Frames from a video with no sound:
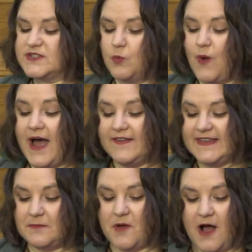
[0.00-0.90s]
was
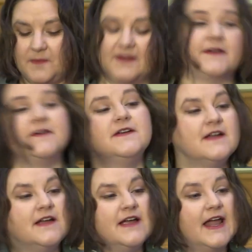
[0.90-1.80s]
wildly popular.
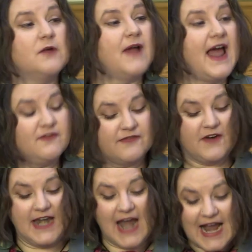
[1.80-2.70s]
It ran
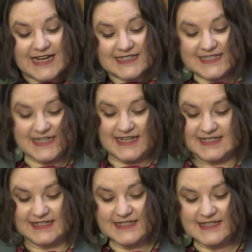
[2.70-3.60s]
for 9
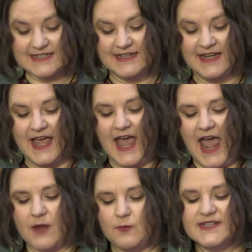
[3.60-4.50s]
seasons
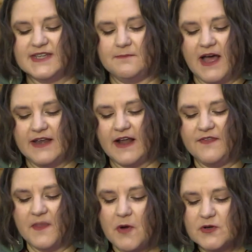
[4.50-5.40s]
and was
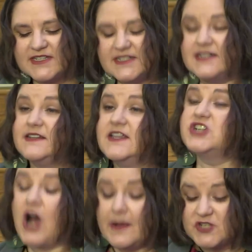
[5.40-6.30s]
among the
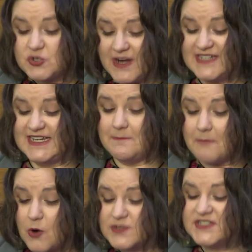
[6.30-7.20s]
top 20
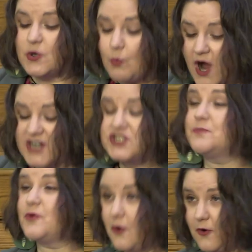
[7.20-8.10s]
most
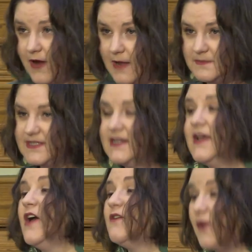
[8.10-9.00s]
watched programs
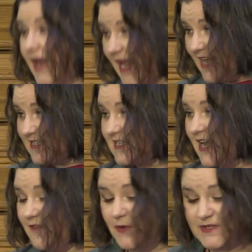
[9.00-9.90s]
for 8
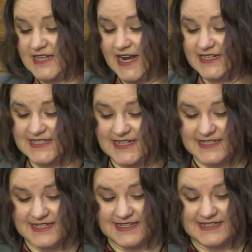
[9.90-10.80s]
of those 9
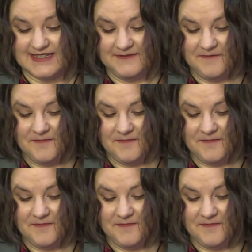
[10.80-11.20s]
seasons.